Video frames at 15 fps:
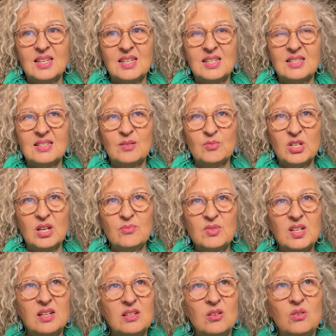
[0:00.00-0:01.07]
sometimes
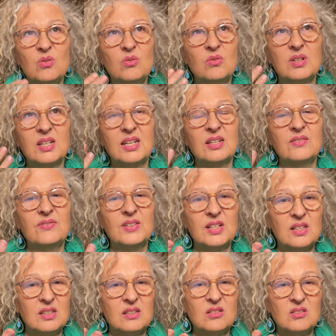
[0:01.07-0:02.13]
I know it can feel
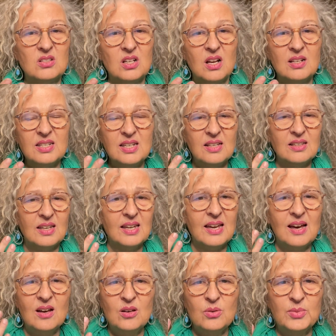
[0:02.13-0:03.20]
a little daunting, like
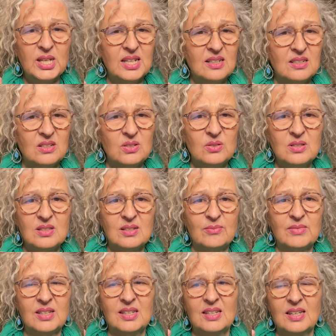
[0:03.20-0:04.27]
how am I going to do
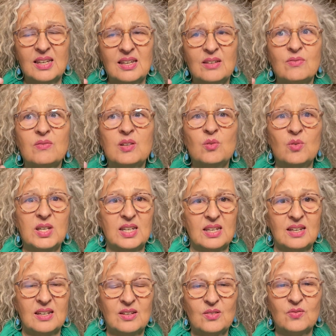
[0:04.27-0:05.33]
something every
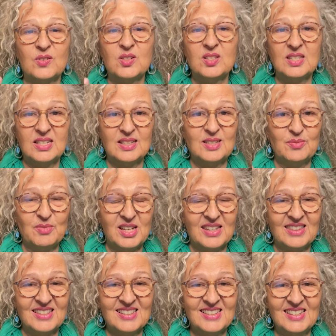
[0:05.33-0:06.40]
week for 6
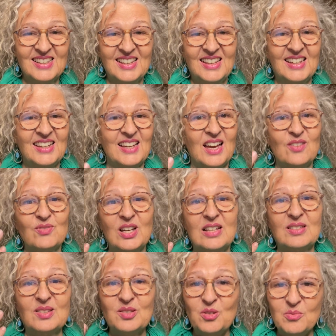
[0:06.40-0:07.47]
months? I've
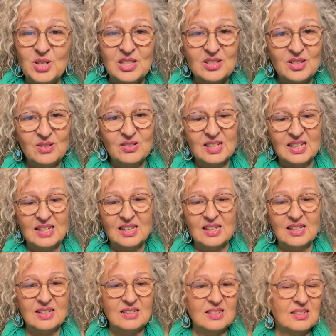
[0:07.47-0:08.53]
got so much going
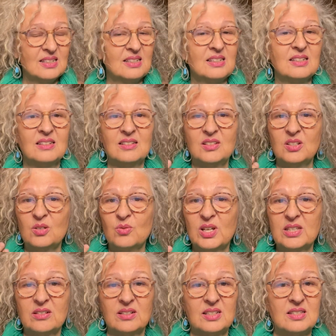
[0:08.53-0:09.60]
on,
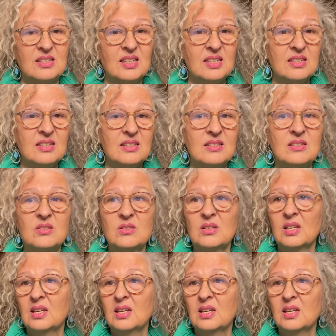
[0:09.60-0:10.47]
whether it's kids,